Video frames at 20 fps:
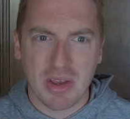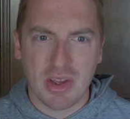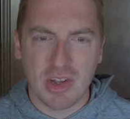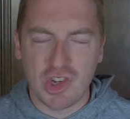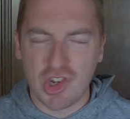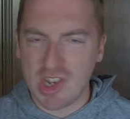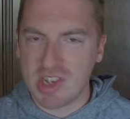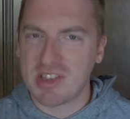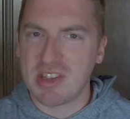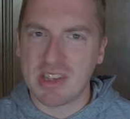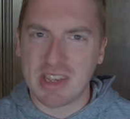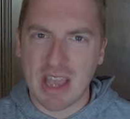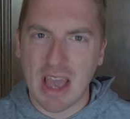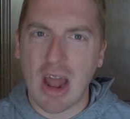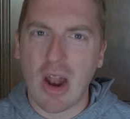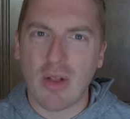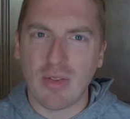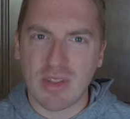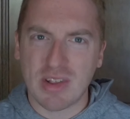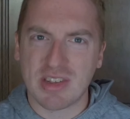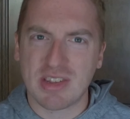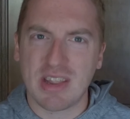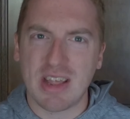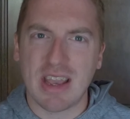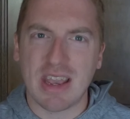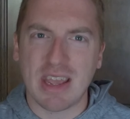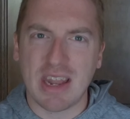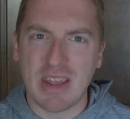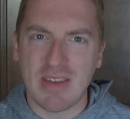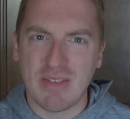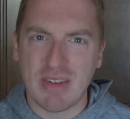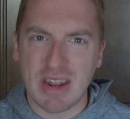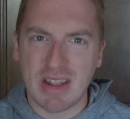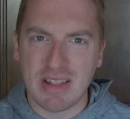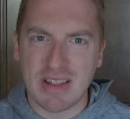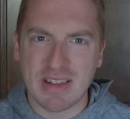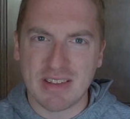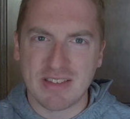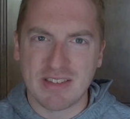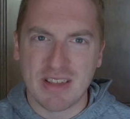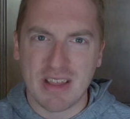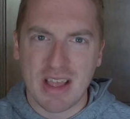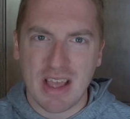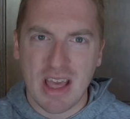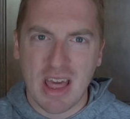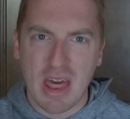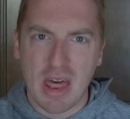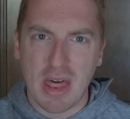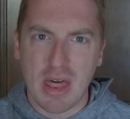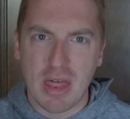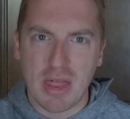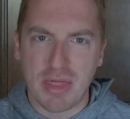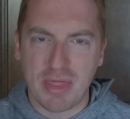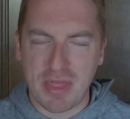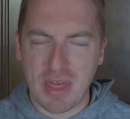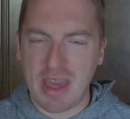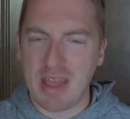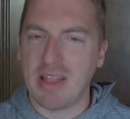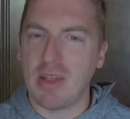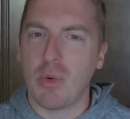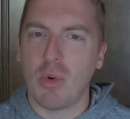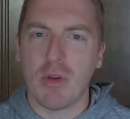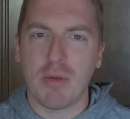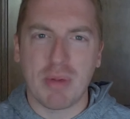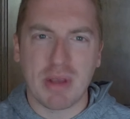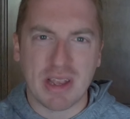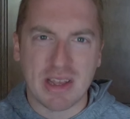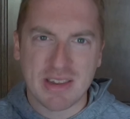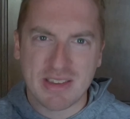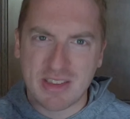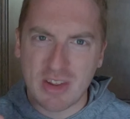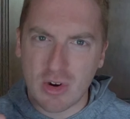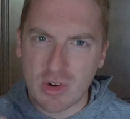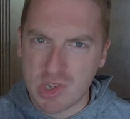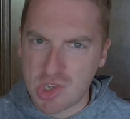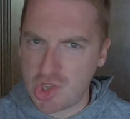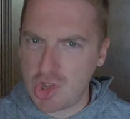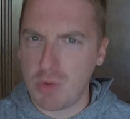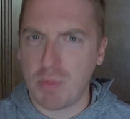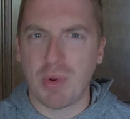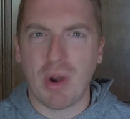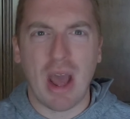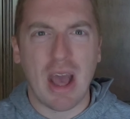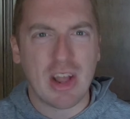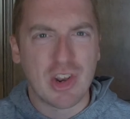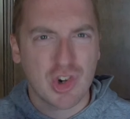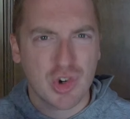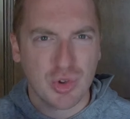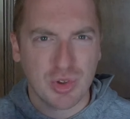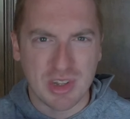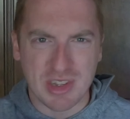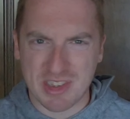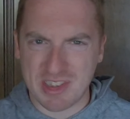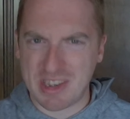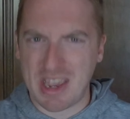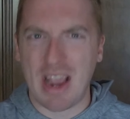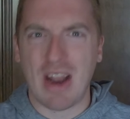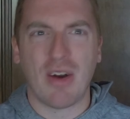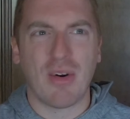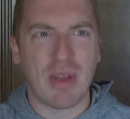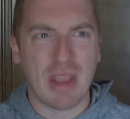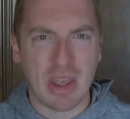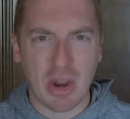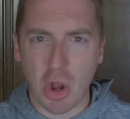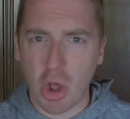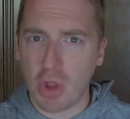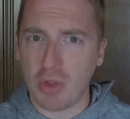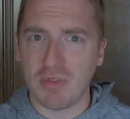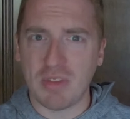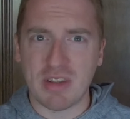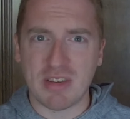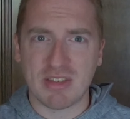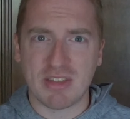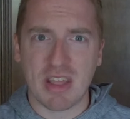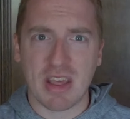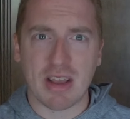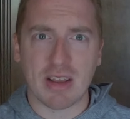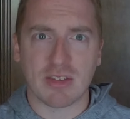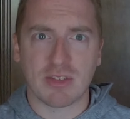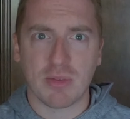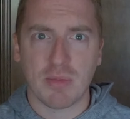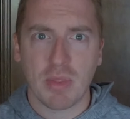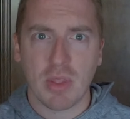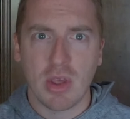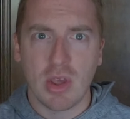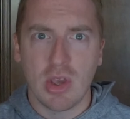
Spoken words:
Jesus encountered this thing, and even in this thing that would have been considered supernatural and scary and all of these things,